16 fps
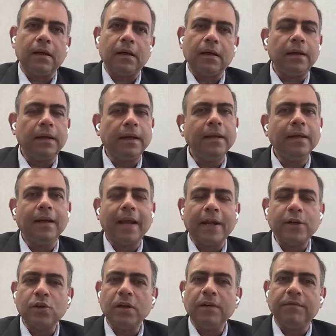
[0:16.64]
uh, it can
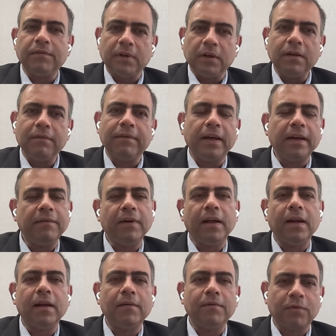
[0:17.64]
actually work very
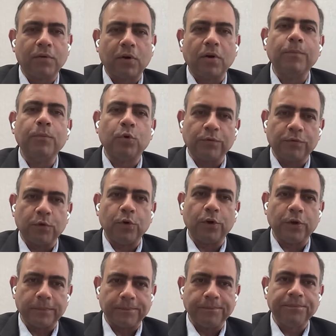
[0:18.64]
well for a
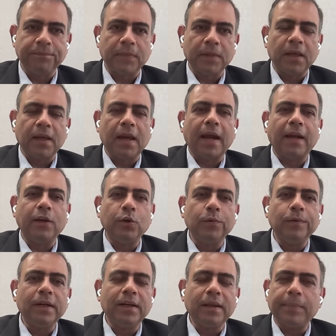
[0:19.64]
portfolio. And you
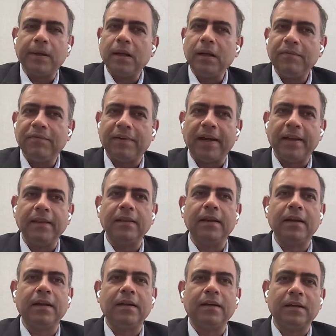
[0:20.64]
will typically find
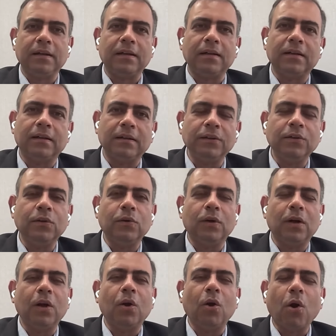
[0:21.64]
that, uh, you
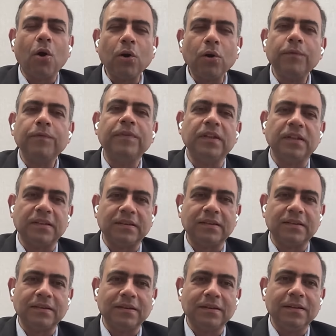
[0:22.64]
know, a lot of
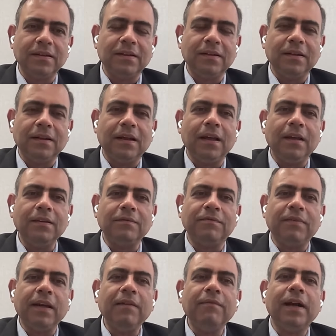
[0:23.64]
this is
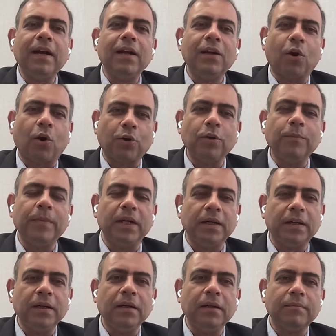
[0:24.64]
very well
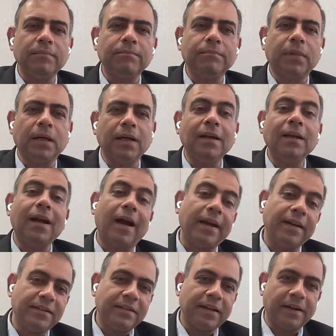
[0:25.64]
documented, but in
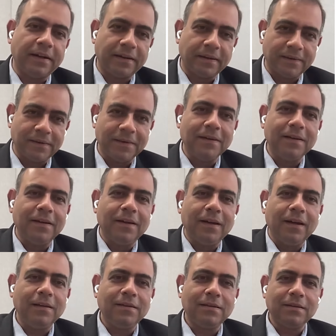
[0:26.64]
hindsight,
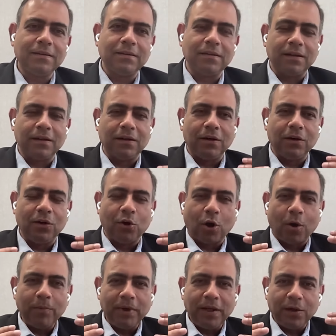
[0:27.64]
it's
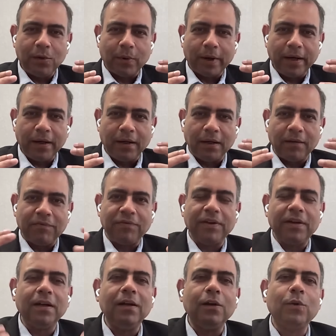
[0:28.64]
normally quite
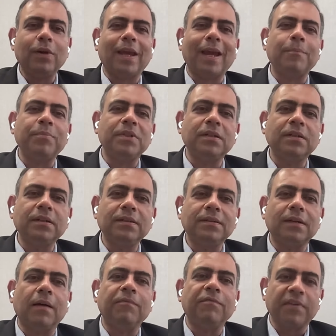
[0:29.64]
difficult to capture
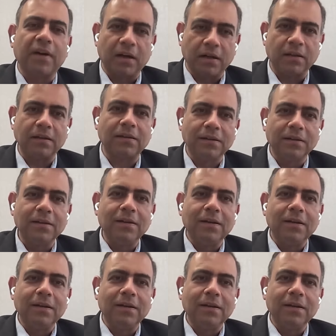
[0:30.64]
this upfront